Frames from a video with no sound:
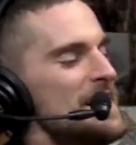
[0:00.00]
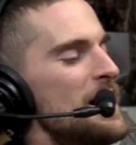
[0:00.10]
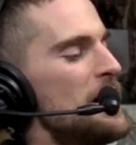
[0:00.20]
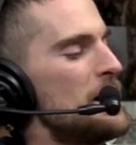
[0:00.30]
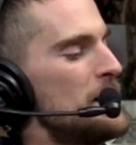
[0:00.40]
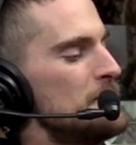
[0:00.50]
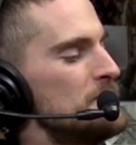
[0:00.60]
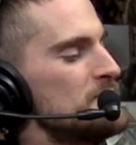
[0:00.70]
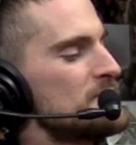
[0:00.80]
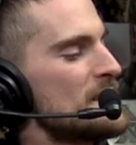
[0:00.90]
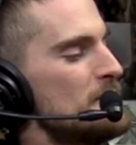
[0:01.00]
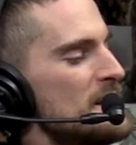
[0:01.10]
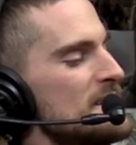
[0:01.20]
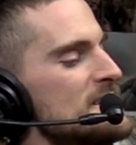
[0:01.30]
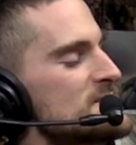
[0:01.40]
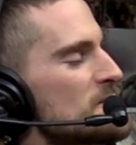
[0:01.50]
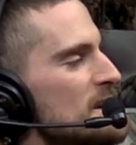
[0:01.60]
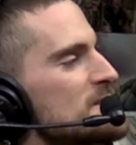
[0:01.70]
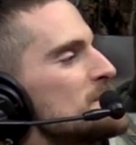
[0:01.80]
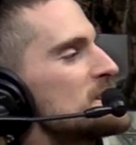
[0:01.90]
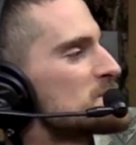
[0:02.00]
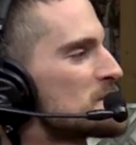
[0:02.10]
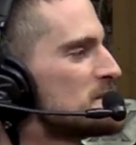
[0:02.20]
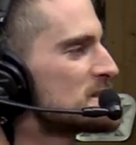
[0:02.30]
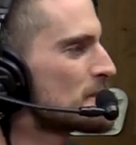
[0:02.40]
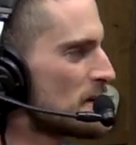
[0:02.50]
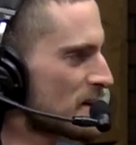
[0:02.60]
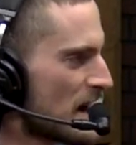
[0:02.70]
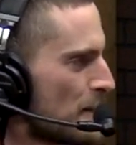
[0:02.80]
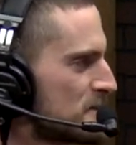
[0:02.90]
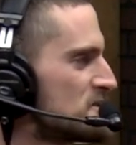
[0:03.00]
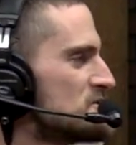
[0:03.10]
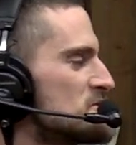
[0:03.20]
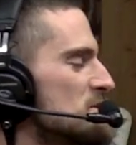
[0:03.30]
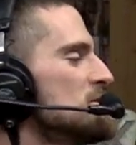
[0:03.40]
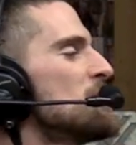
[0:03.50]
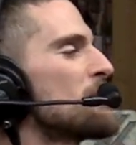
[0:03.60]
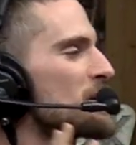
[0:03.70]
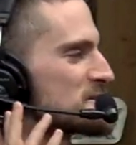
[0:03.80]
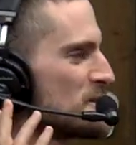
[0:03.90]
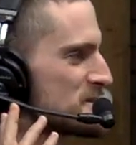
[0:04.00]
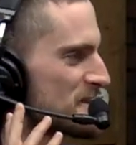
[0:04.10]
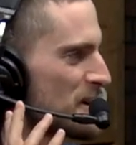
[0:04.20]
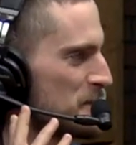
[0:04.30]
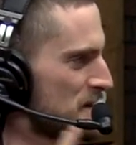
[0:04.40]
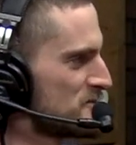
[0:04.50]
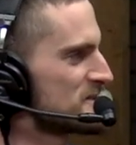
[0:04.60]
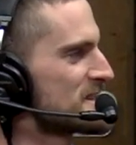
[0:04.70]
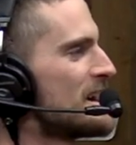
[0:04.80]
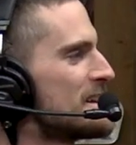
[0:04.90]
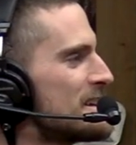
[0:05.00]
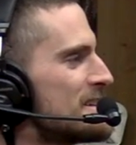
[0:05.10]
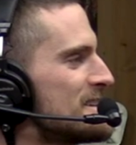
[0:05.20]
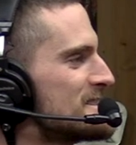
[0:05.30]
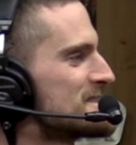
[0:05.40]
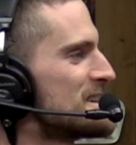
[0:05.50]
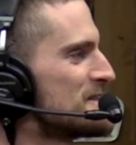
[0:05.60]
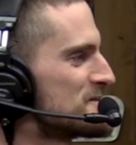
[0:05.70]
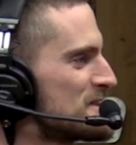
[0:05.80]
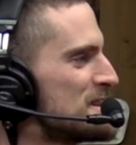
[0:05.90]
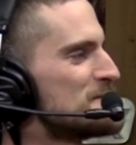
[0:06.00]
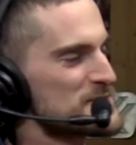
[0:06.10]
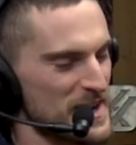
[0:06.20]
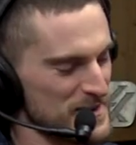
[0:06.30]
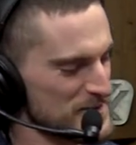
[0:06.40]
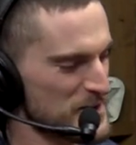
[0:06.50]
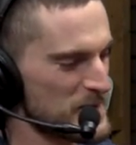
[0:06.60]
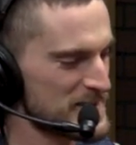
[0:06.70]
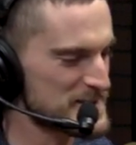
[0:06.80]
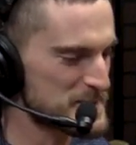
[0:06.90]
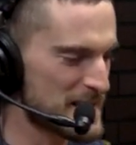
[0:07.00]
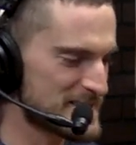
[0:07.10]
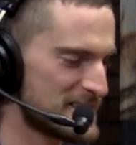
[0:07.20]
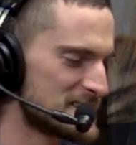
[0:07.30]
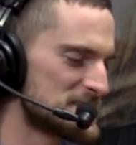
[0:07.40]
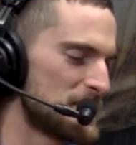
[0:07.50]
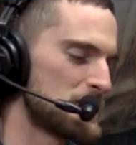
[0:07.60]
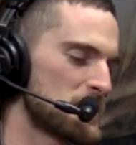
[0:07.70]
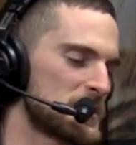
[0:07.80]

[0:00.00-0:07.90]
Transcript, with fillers: Um, but it's all right though because we're going to be talking about competition shooting. You know, Mark's always talking about just hunting and stuff, hunting. so he'd try and equate this back to hunting somehow. Yep.